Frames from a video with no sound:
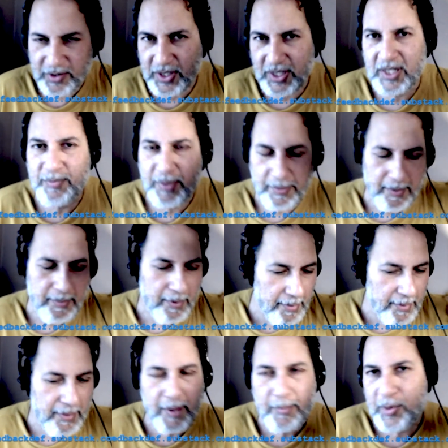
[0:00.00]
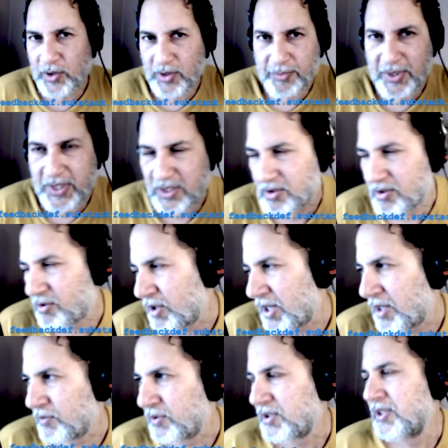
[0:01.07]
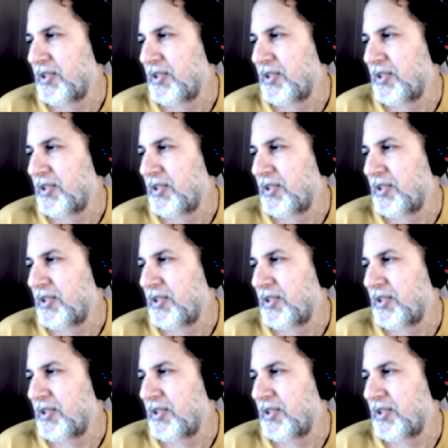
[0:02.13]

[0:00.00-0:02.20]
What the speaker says: gun, blah, blah, blah, blah, blah, burned the place to the ground.